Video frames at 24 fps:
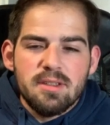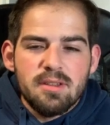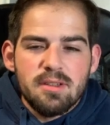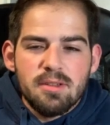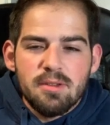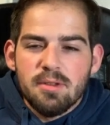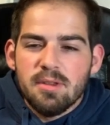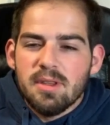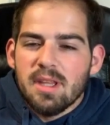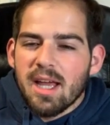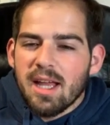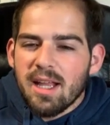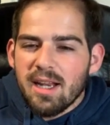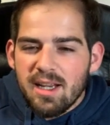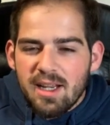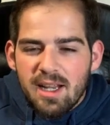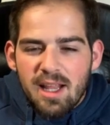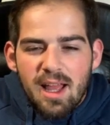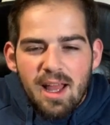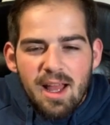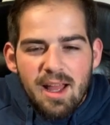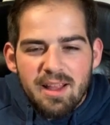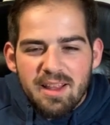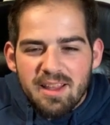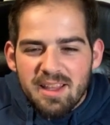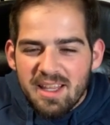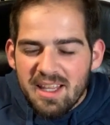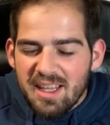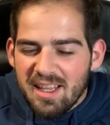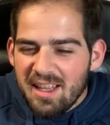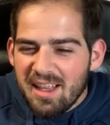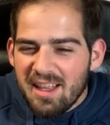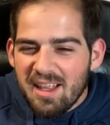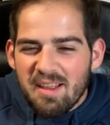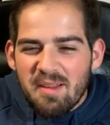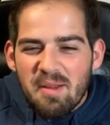do, that
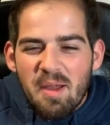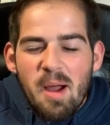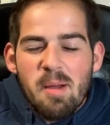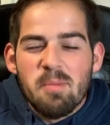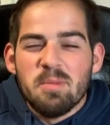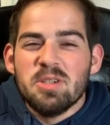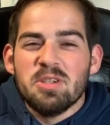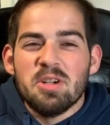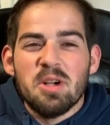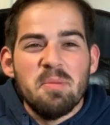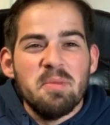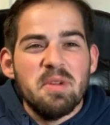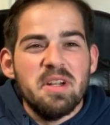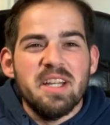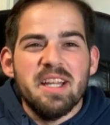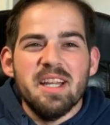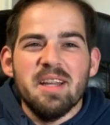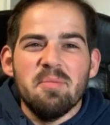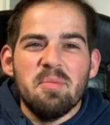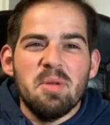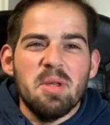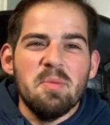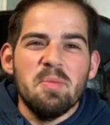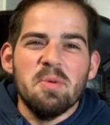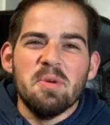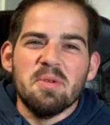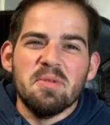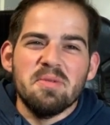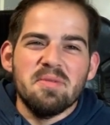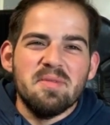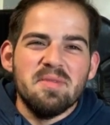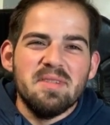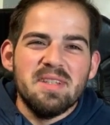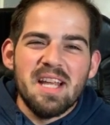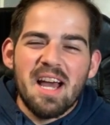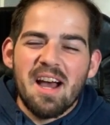I'm sure I'm going to get people
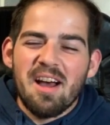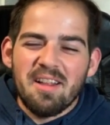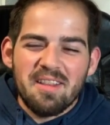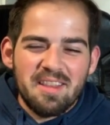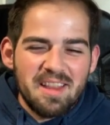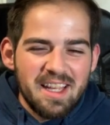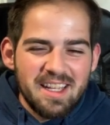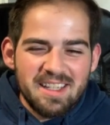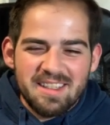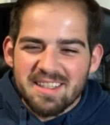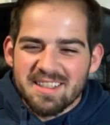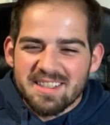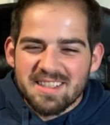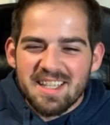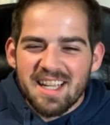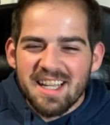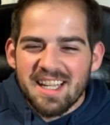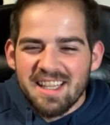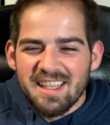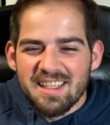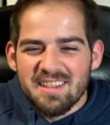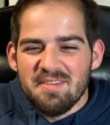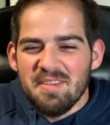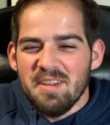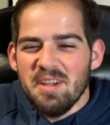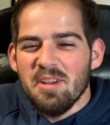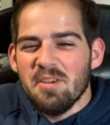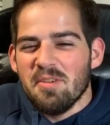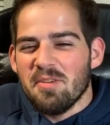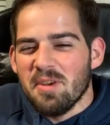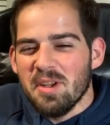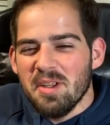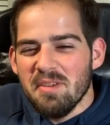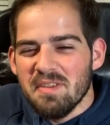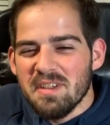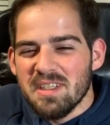disliking this video
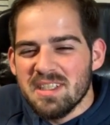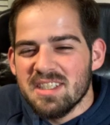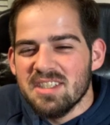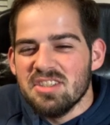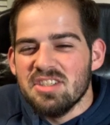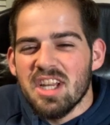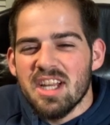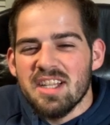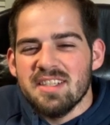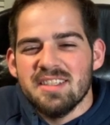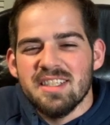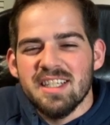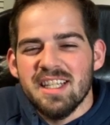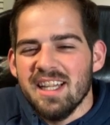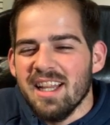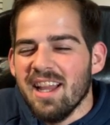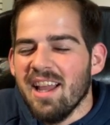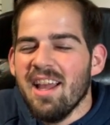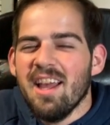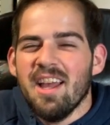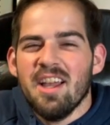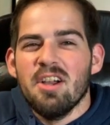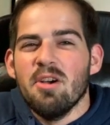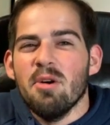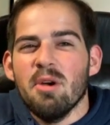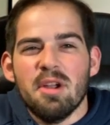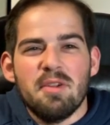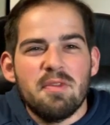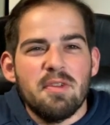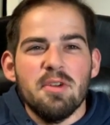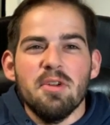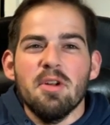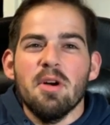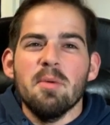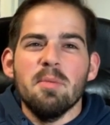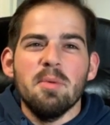for even suggesting going
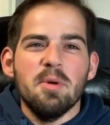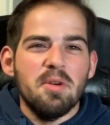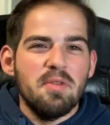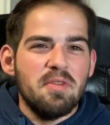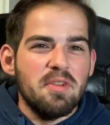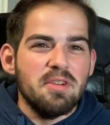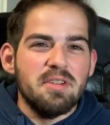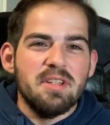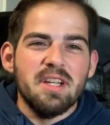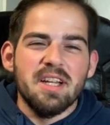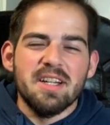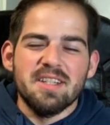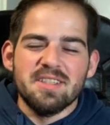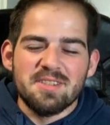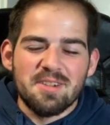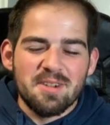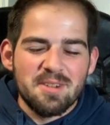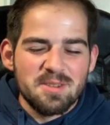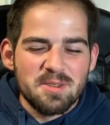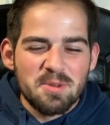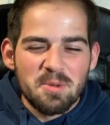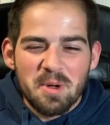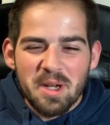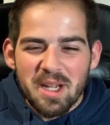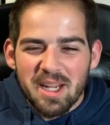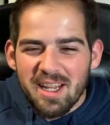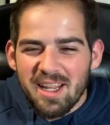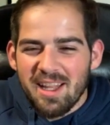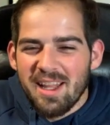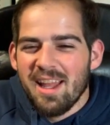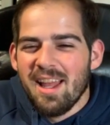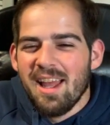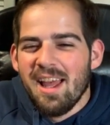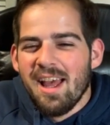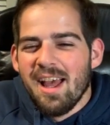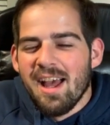for Nobu if you're 10 shards away.
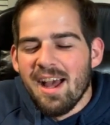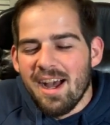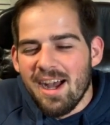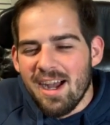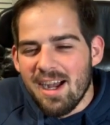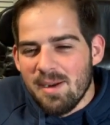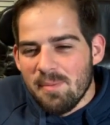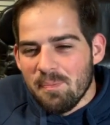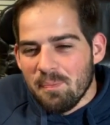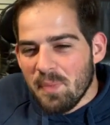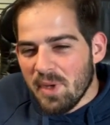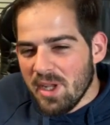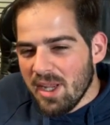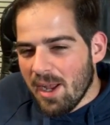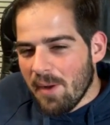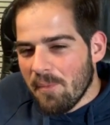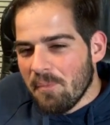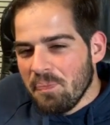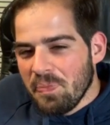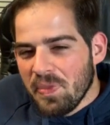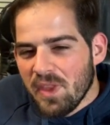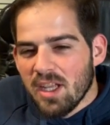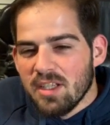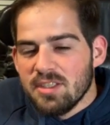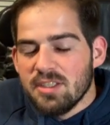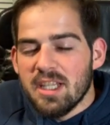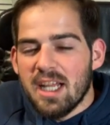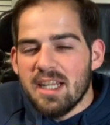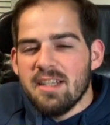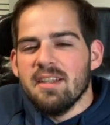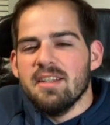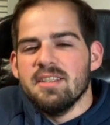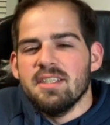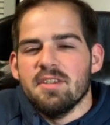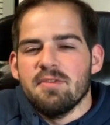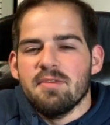But yeah, so that
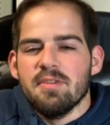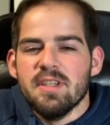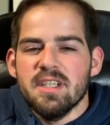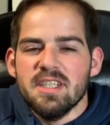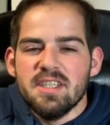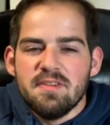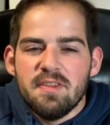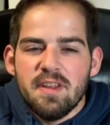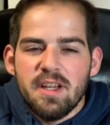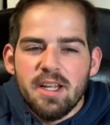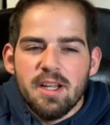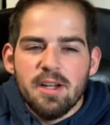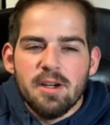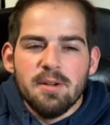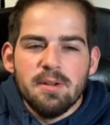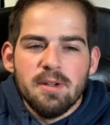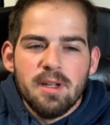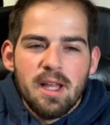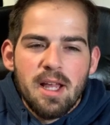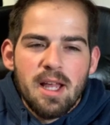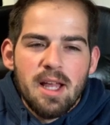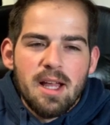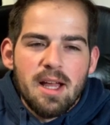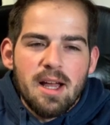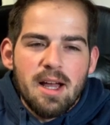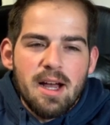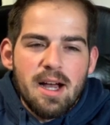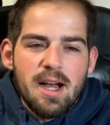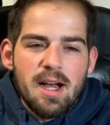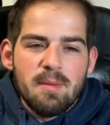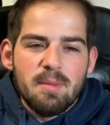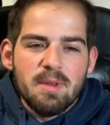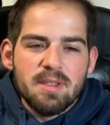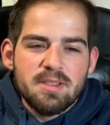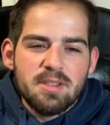does it for this video. Let's